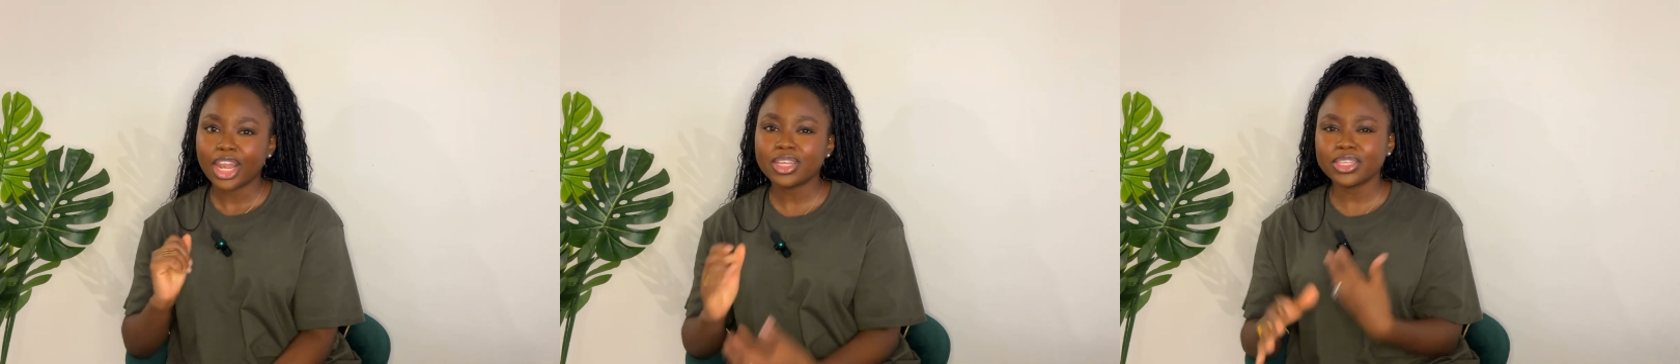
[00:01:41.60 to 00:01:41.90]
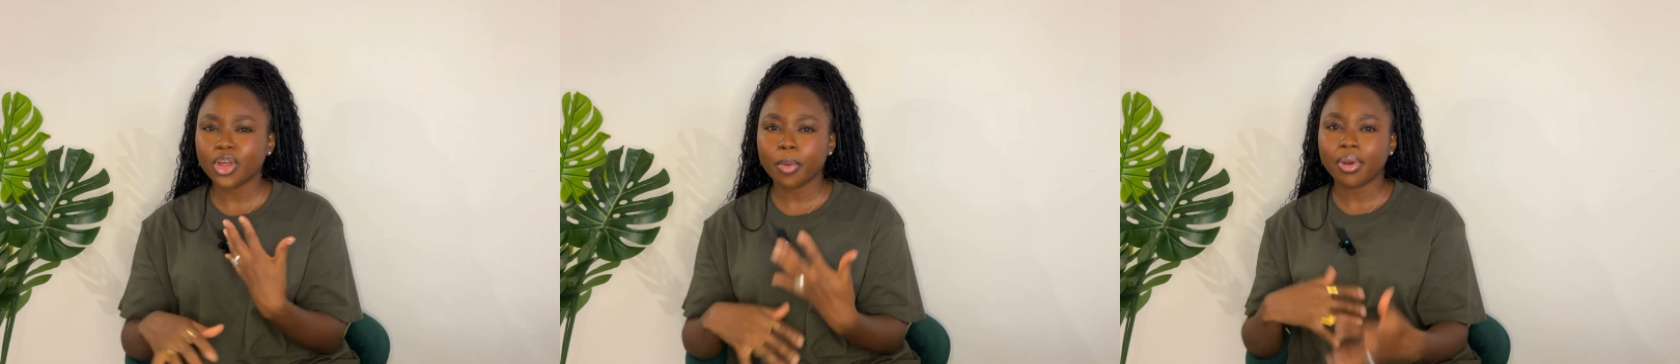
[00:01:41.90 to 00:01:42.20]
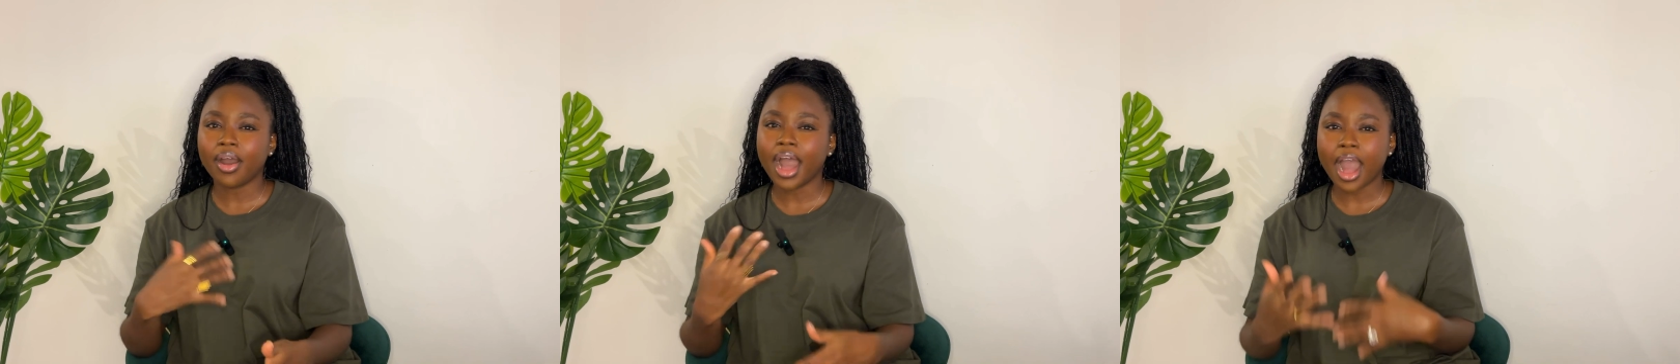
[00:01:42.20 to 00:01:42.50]
Let's talk
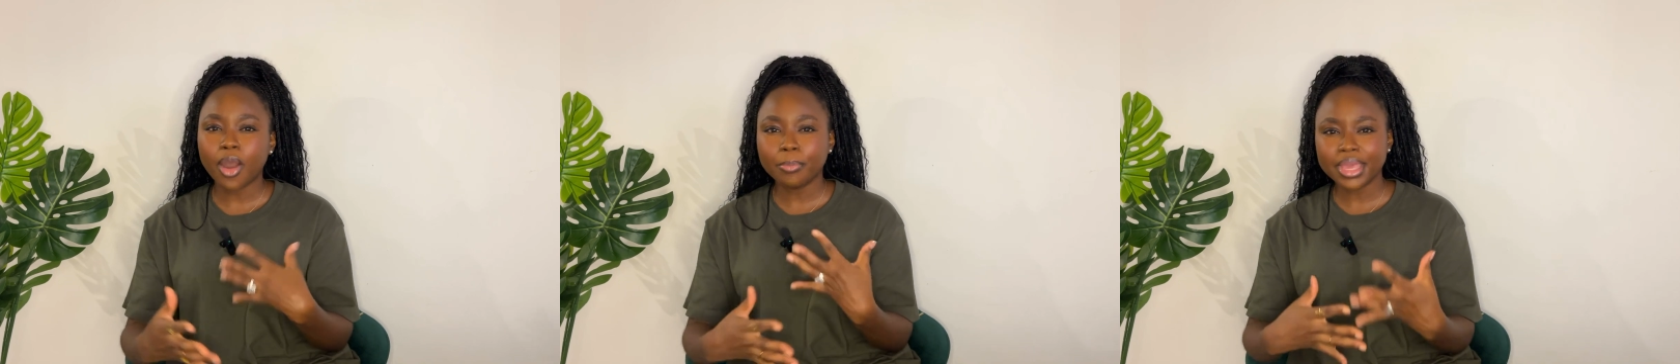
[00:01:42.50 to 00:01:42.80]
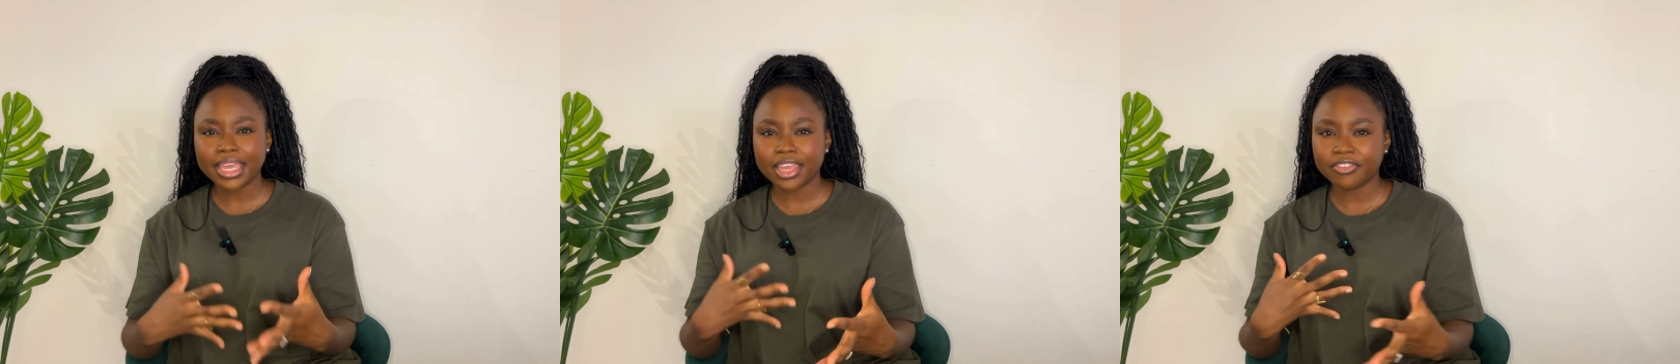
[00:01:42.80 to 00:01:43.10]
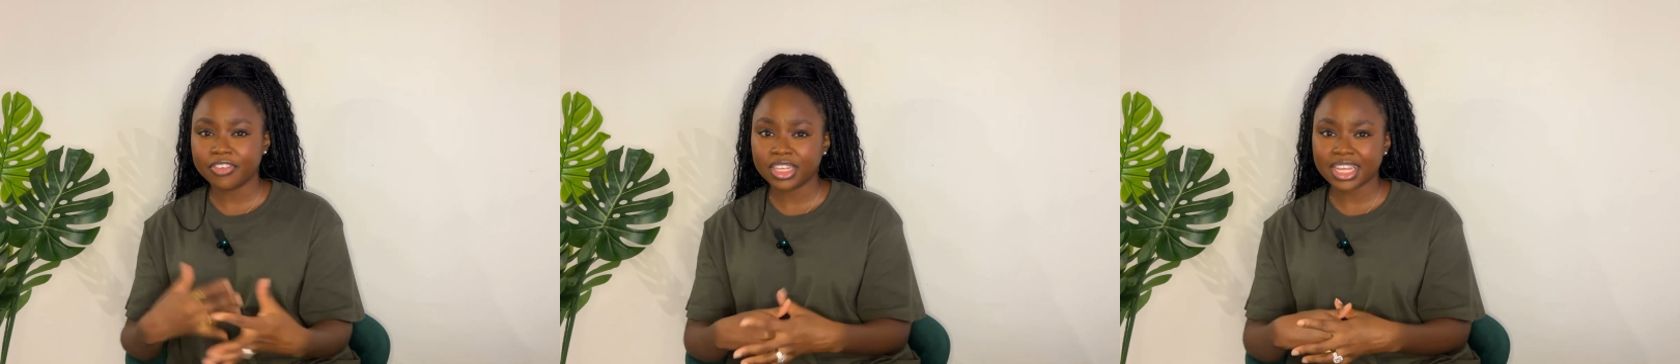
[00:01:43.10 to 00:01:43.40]
about how
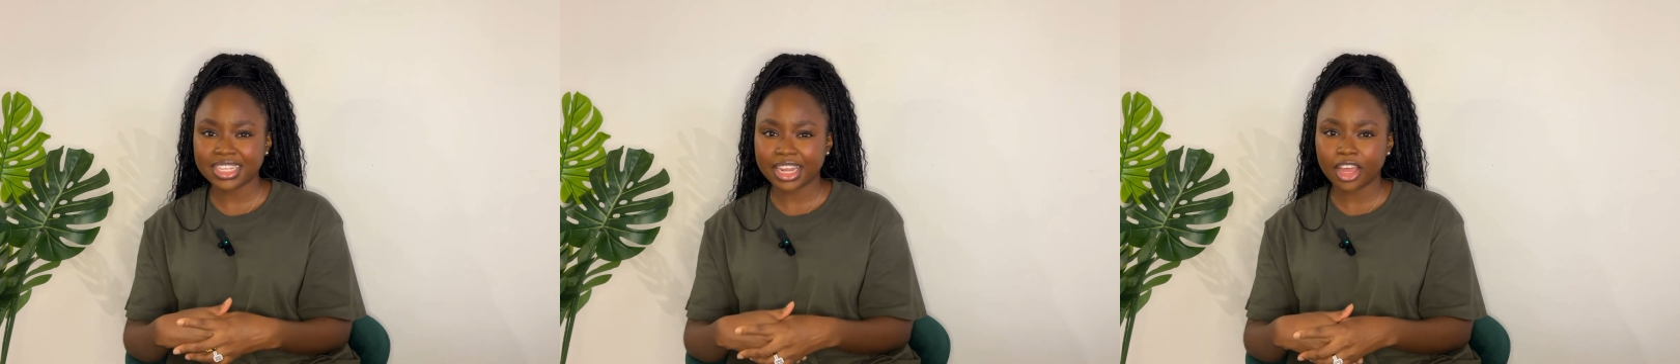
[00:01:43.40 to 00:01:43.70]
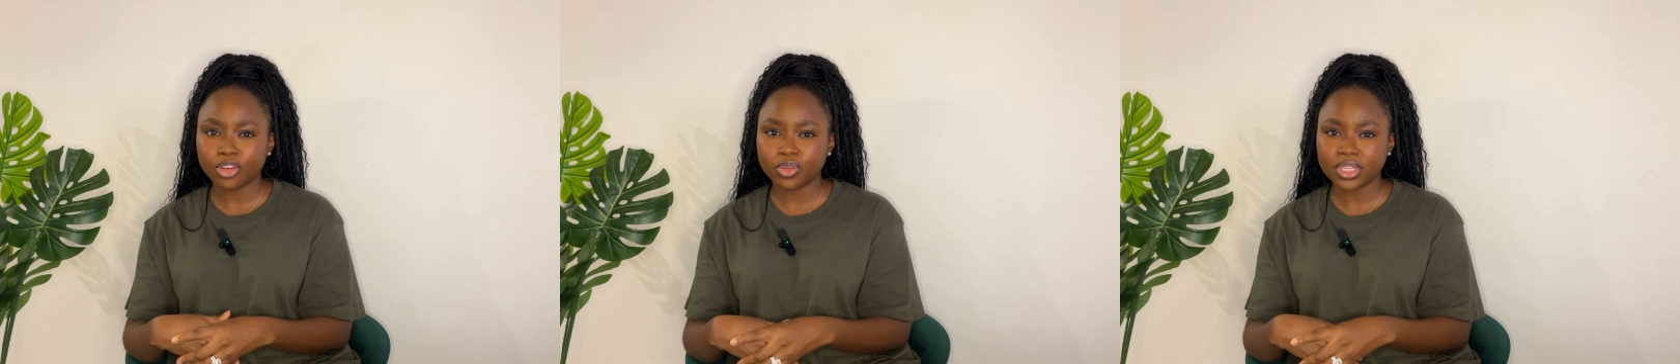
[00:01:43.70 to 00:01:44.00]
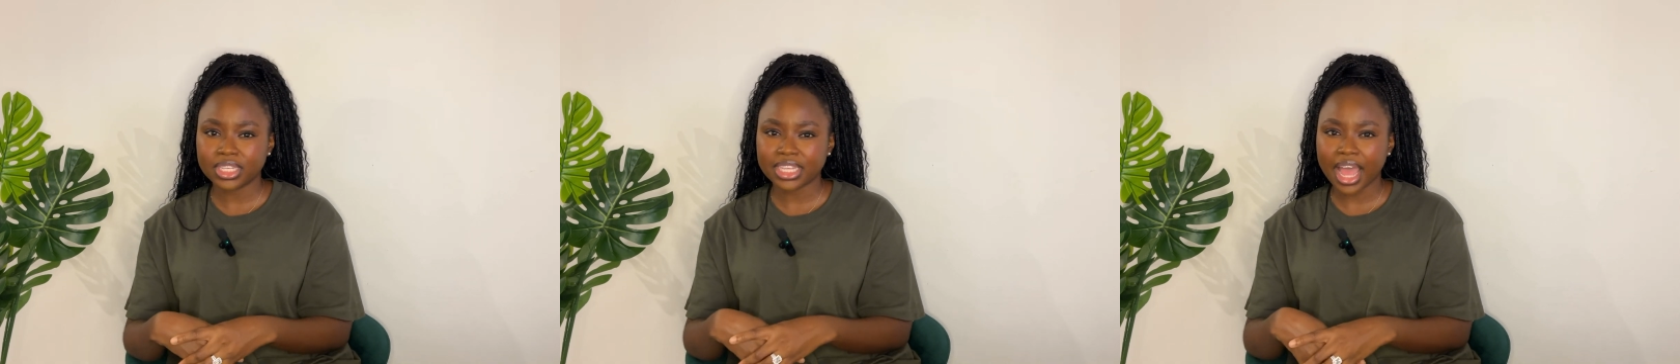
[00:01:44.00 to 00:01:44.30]
making friends as an
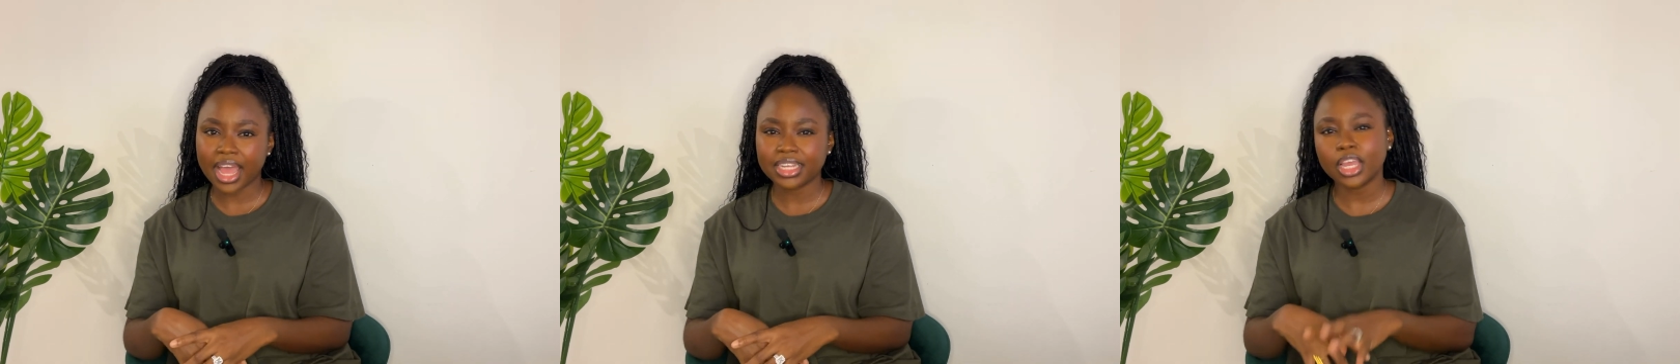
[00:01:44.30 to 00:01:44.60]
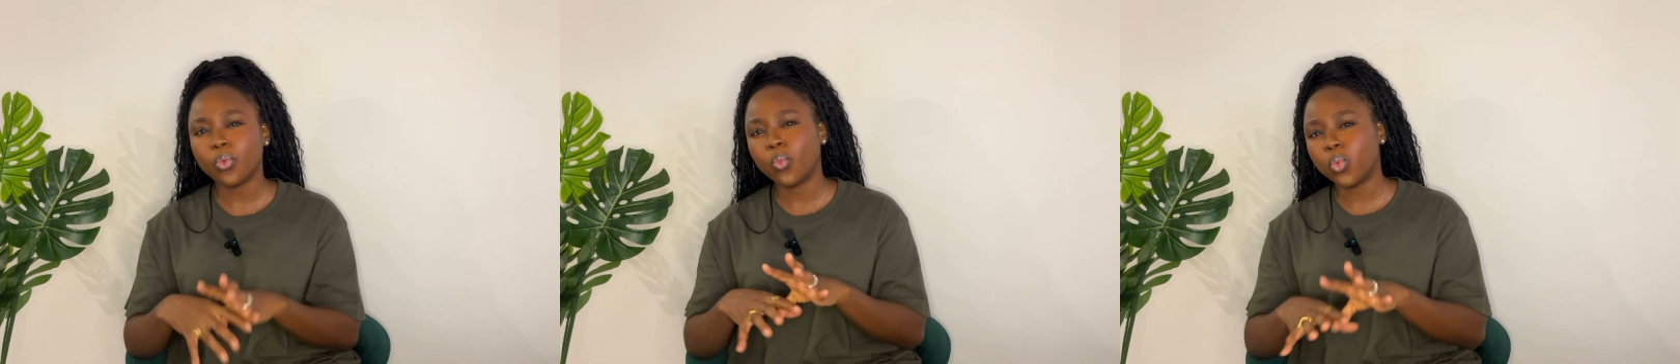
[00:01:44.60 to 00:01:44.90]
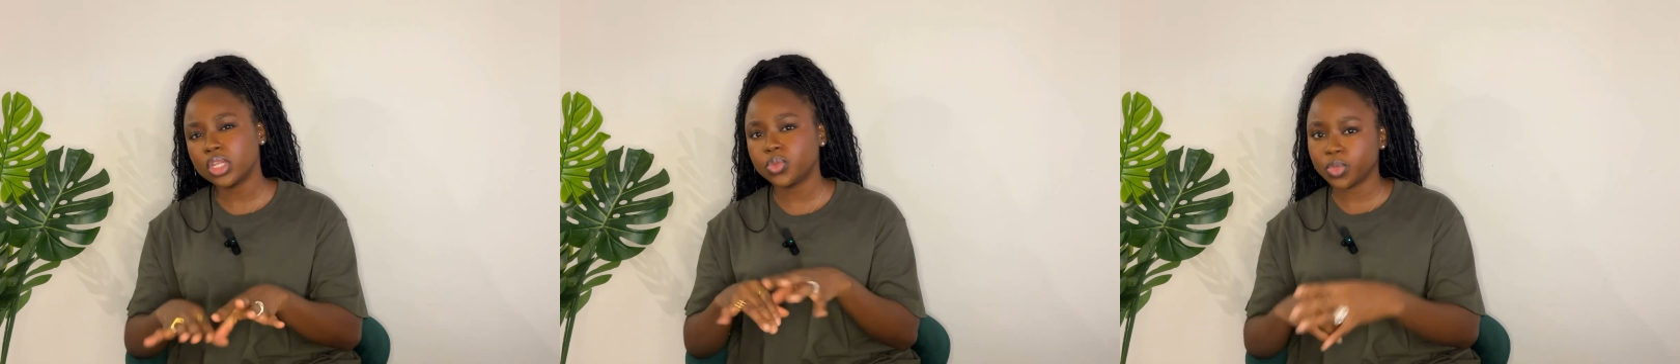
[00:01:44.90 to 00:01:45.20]
adult is hard and
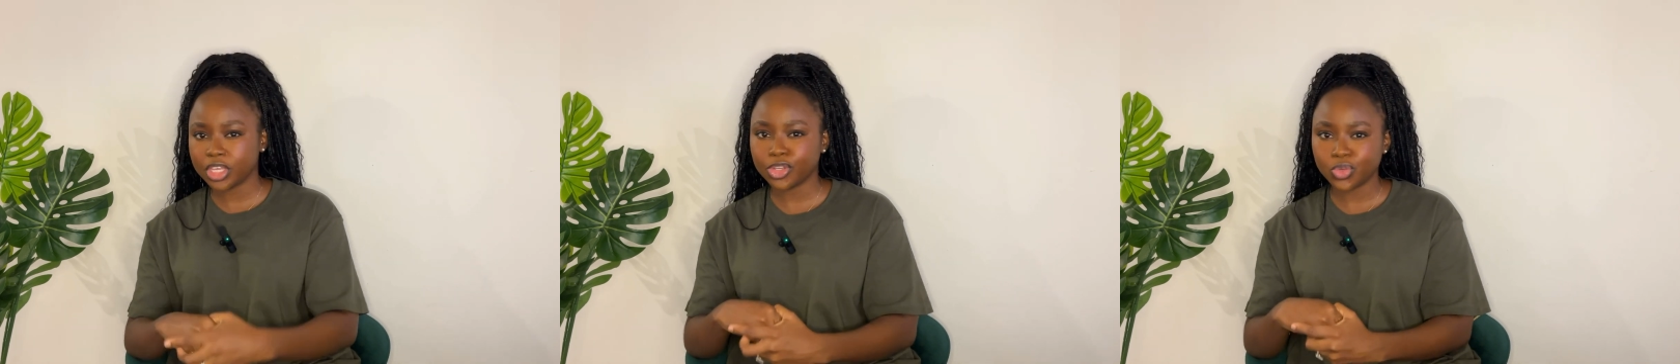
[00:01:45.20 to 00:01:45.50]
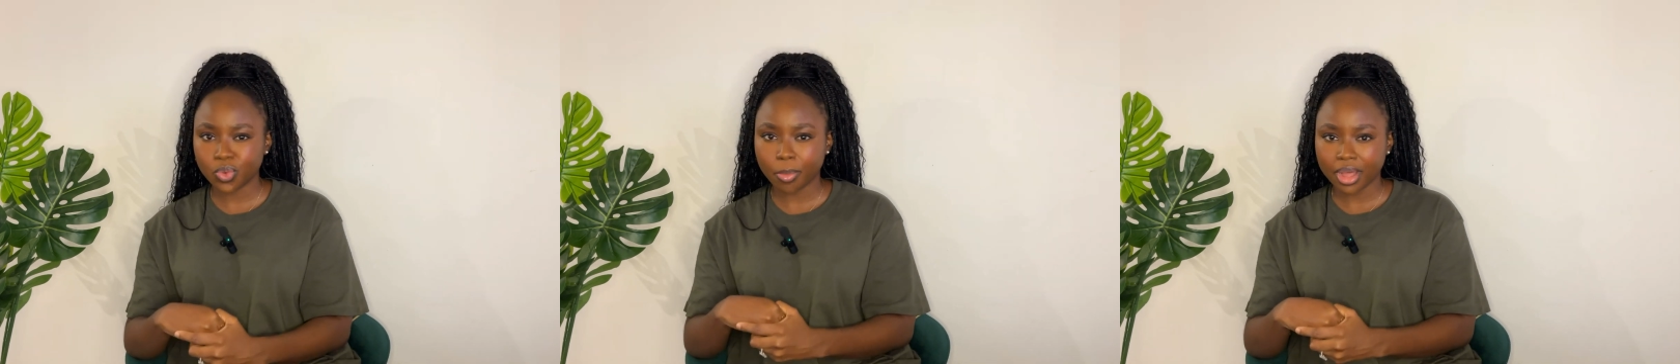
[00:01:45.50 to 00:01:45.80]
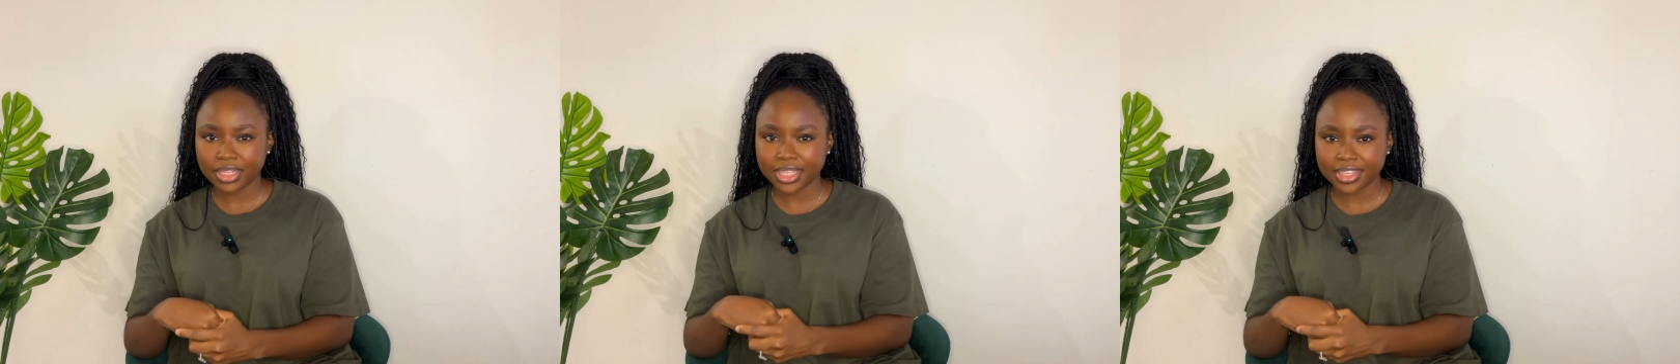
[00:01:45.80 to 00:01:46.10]
what we can do
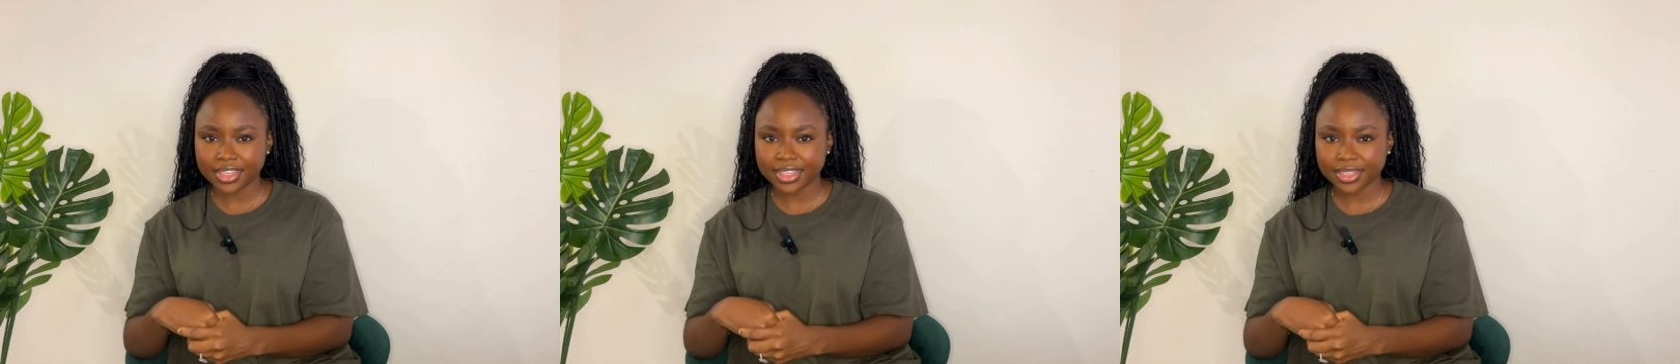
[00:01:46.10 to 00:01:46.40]
about it.